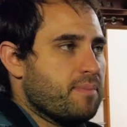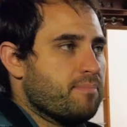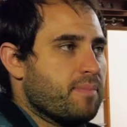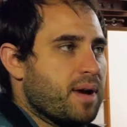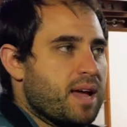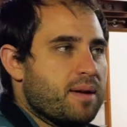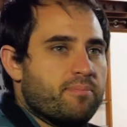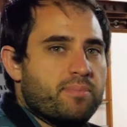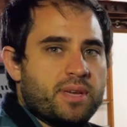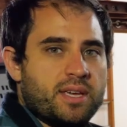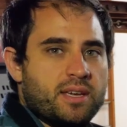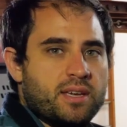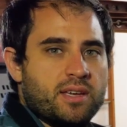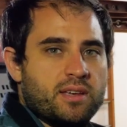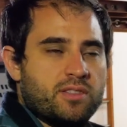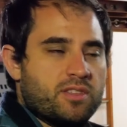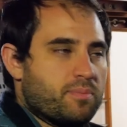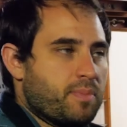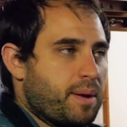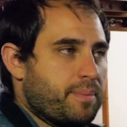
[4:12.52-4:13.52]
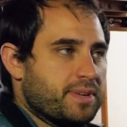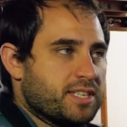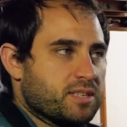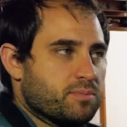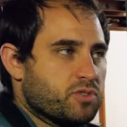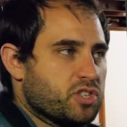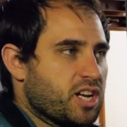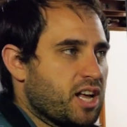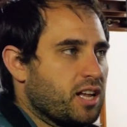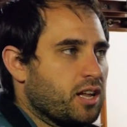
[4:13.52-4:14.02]
might be
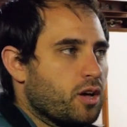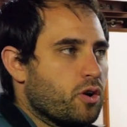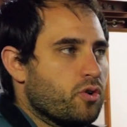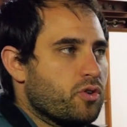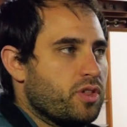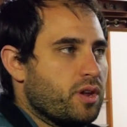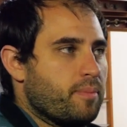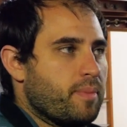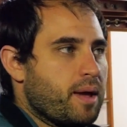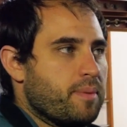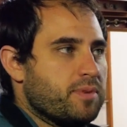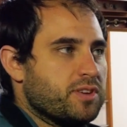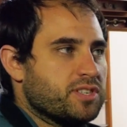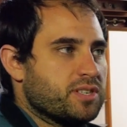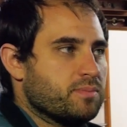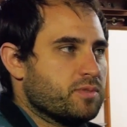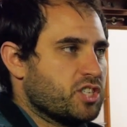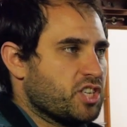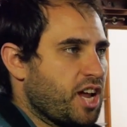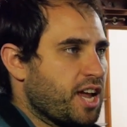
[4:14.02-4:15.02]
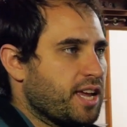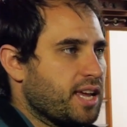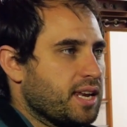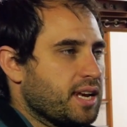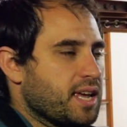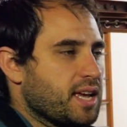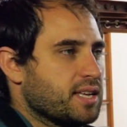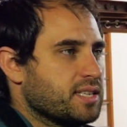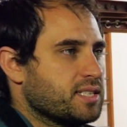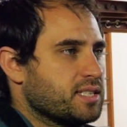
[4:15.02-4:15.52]
some jello, there might be some
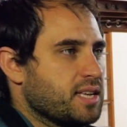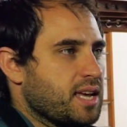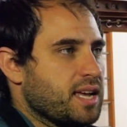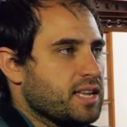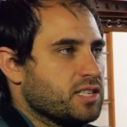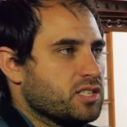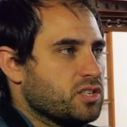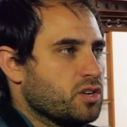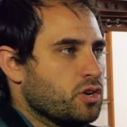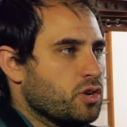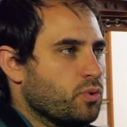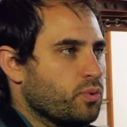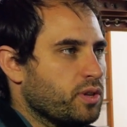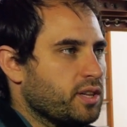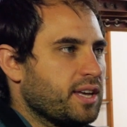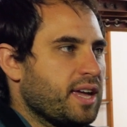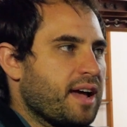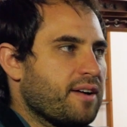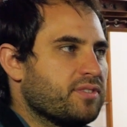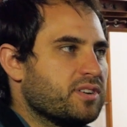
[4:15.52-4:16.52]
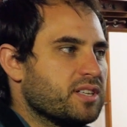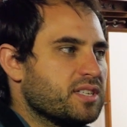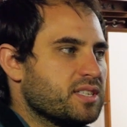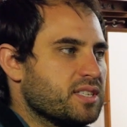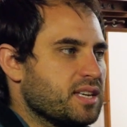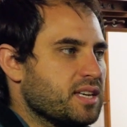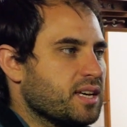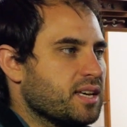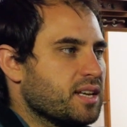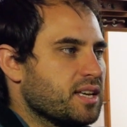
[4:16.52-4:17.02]
shakiness, and so you really have to
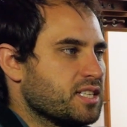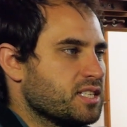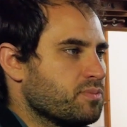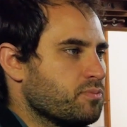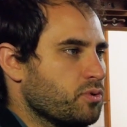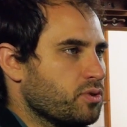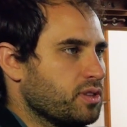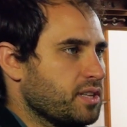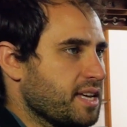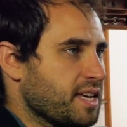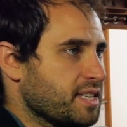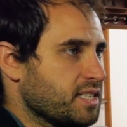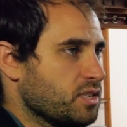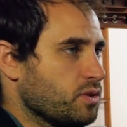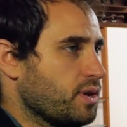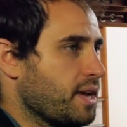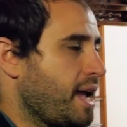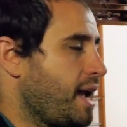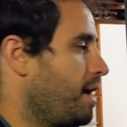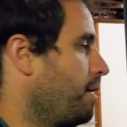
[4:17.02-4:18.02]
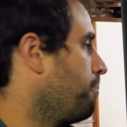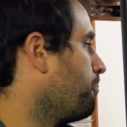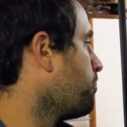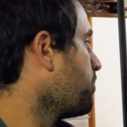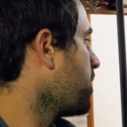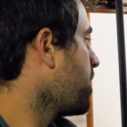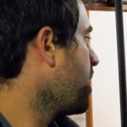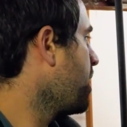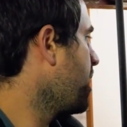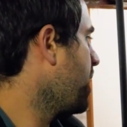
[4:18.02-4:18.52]
see it as smoothly as you can.
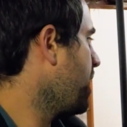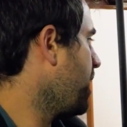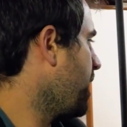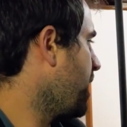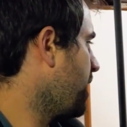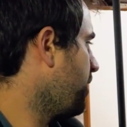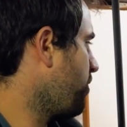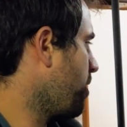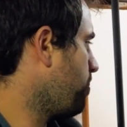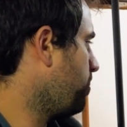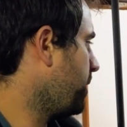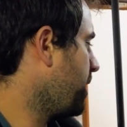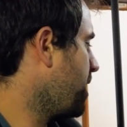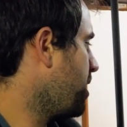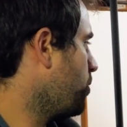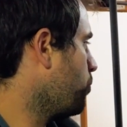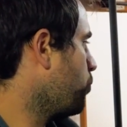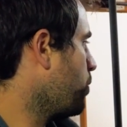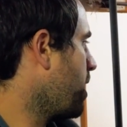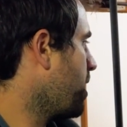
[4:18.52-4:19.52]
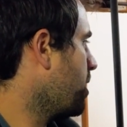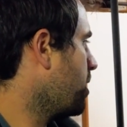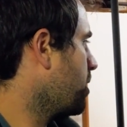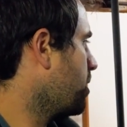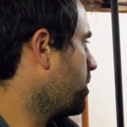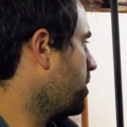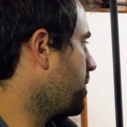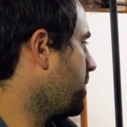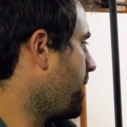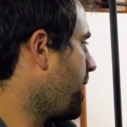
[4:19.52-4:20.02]
And if I play it right
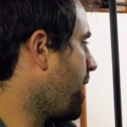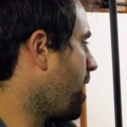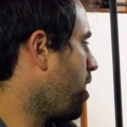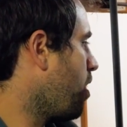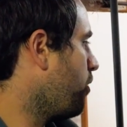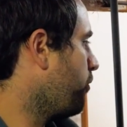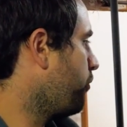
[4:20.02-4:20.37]
now,